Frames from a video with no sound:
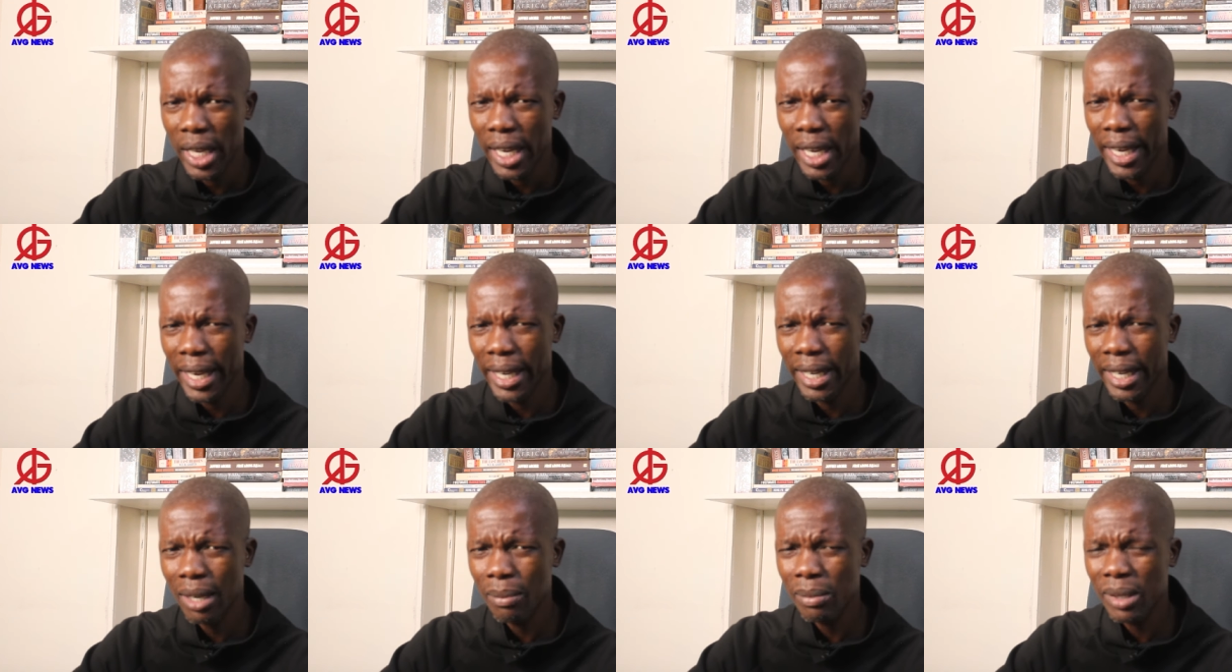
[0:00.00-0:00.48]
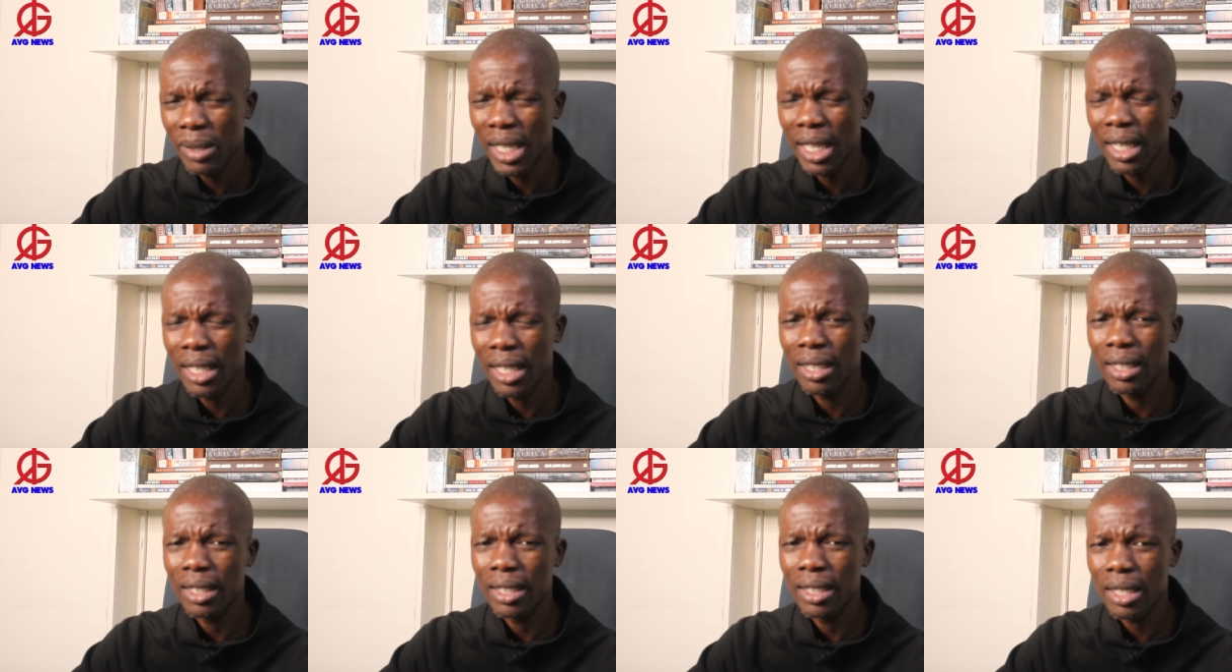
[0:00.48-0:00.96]
And I'm
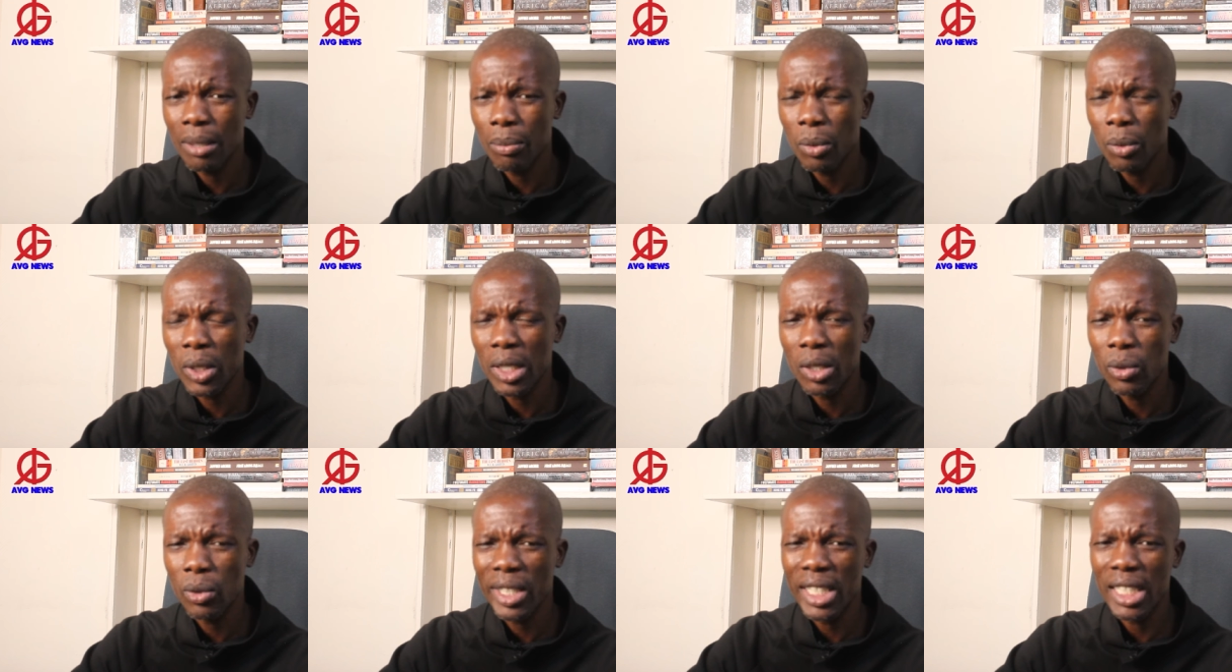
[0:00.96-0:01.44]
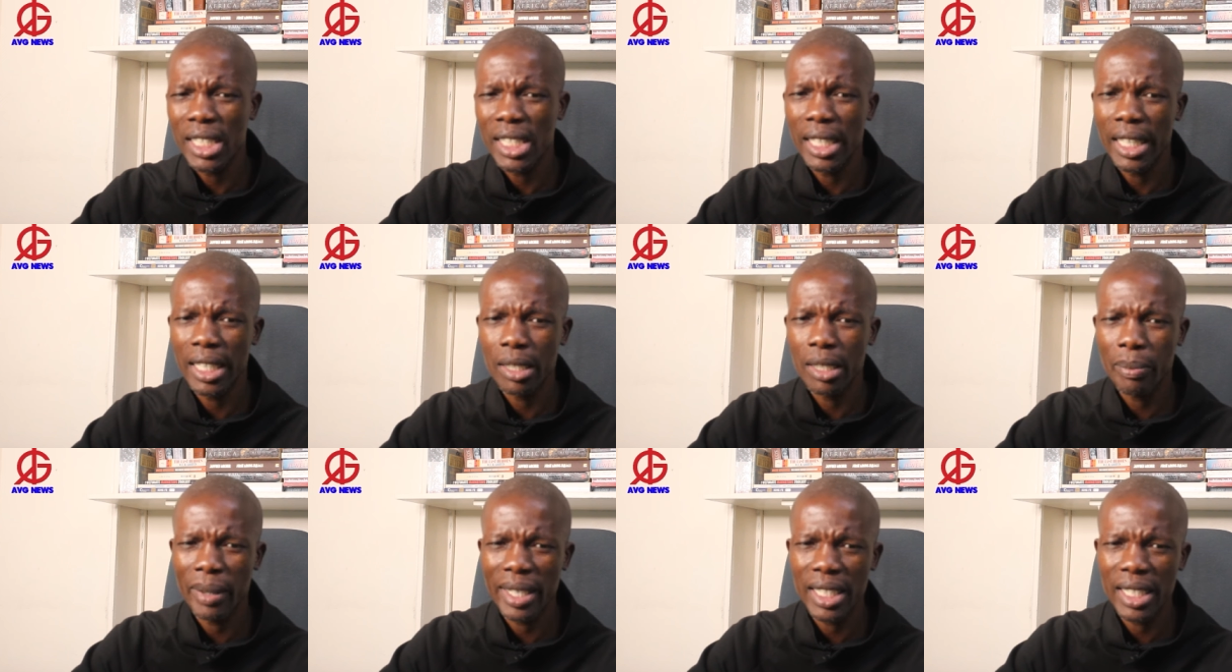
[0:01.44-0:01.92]
saying Triple C, which is
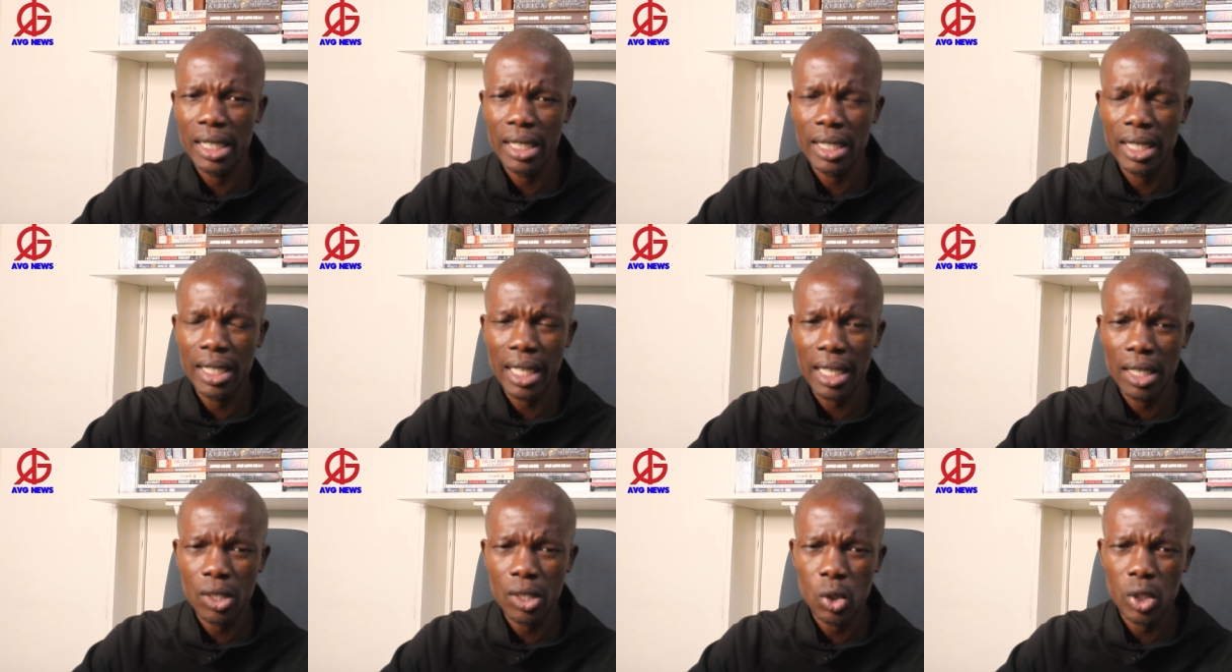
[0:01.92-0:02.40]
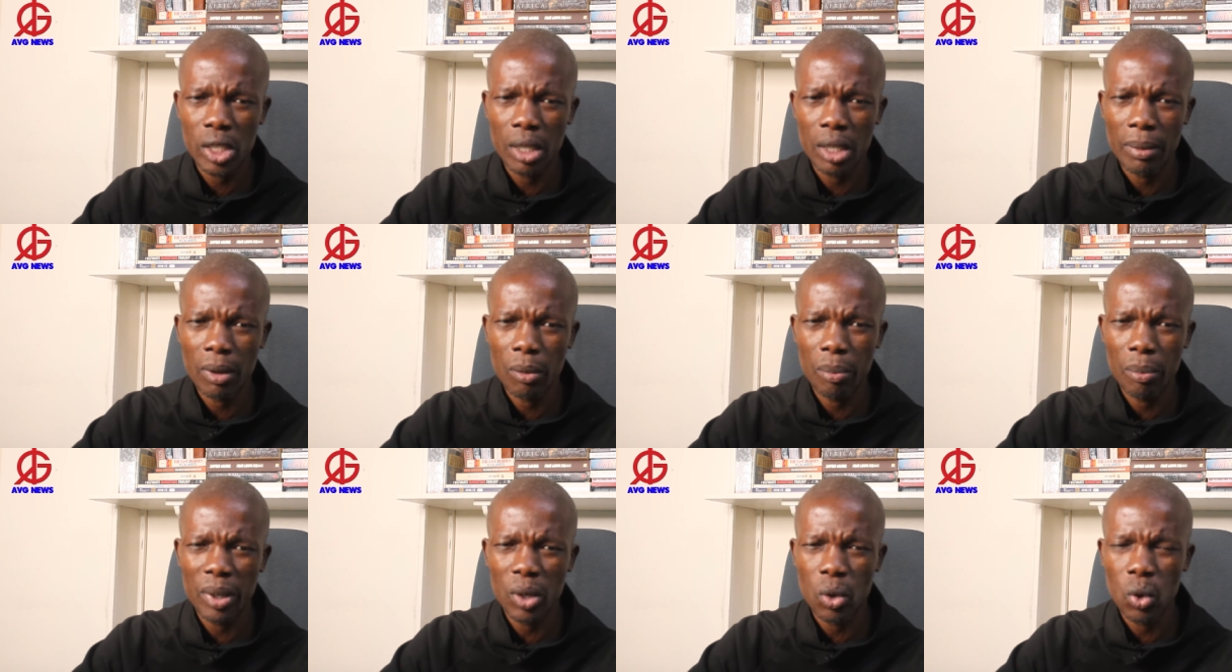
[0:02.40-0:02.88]
led by Sengezo
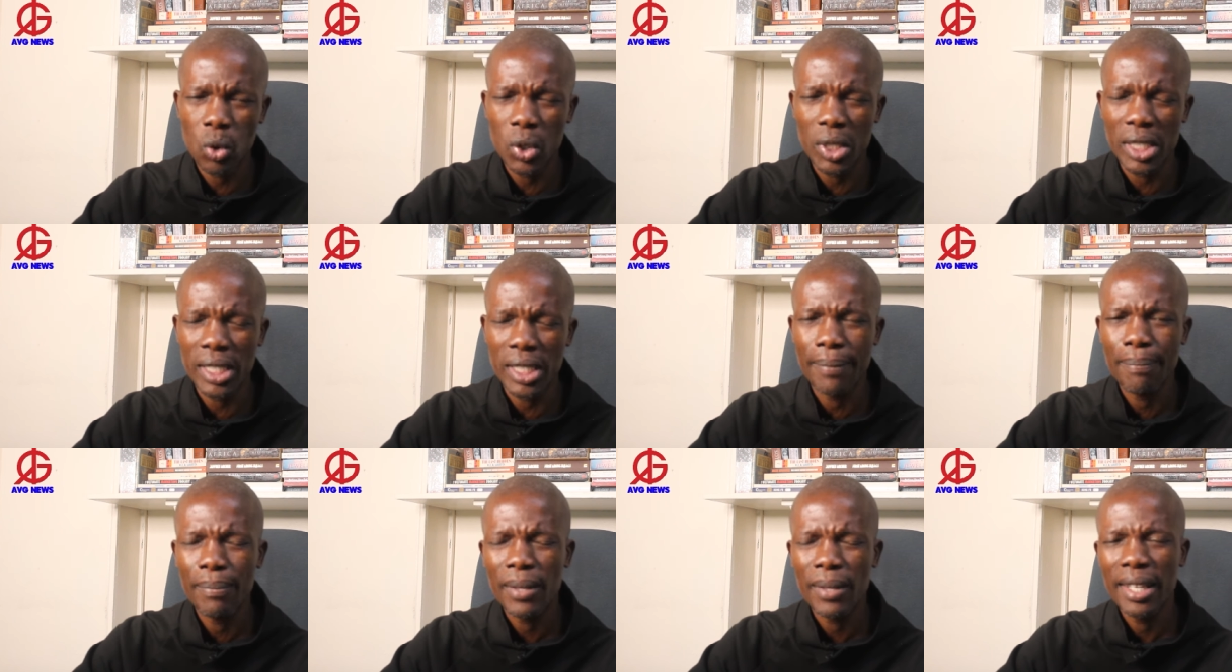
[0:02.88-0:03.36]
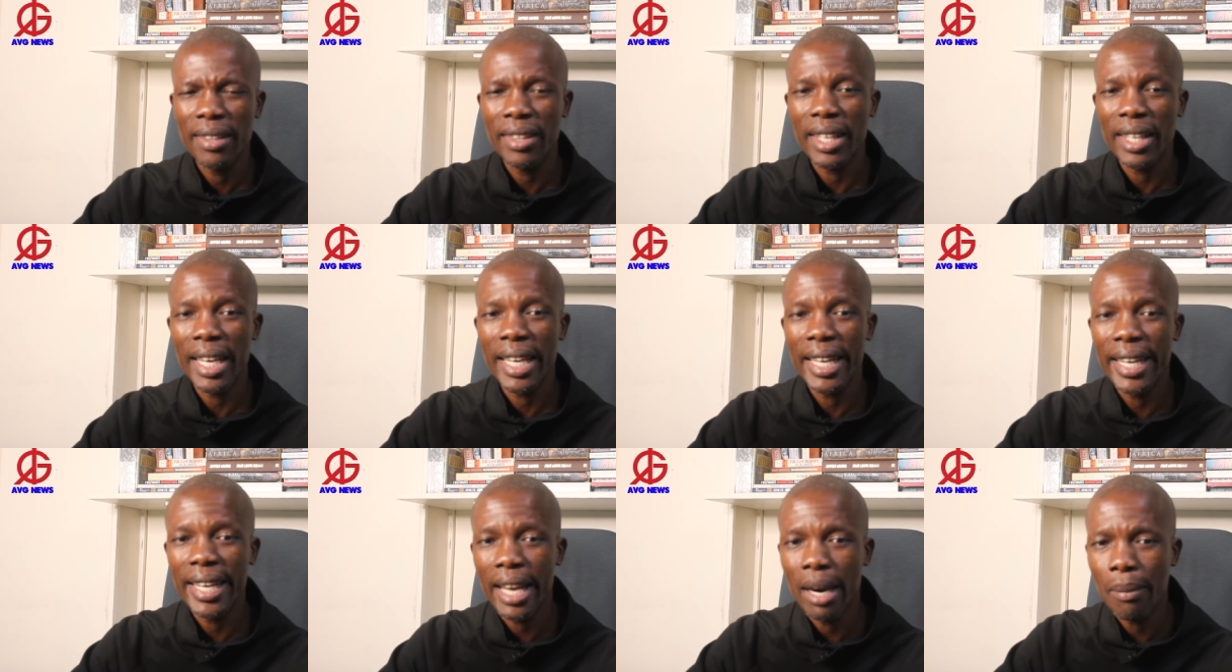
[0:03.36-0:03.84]
Shabu, because
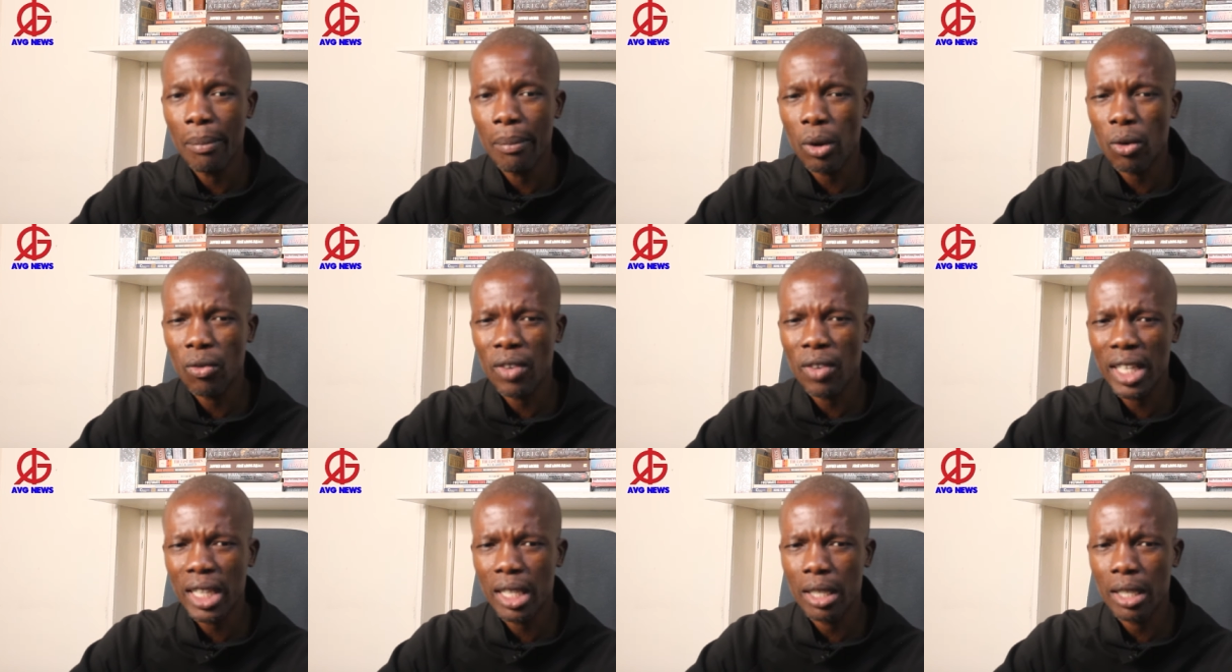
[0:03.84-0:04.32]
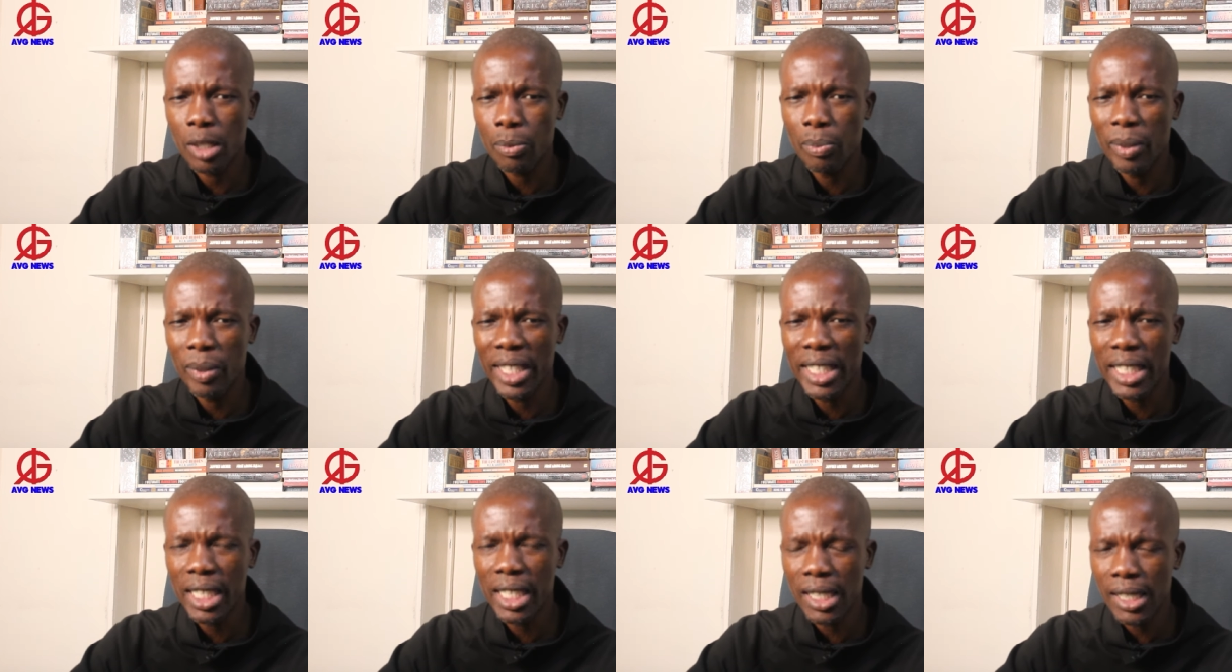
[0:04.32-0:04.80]
there are a number of other
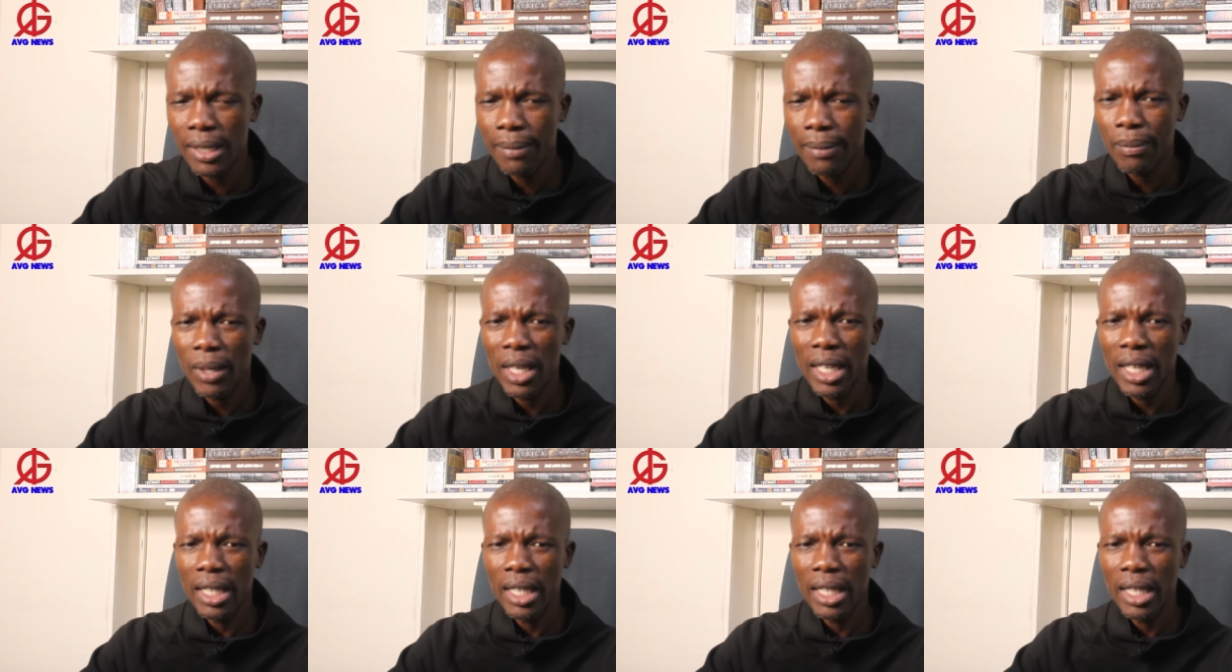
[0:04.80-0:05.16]
splinters.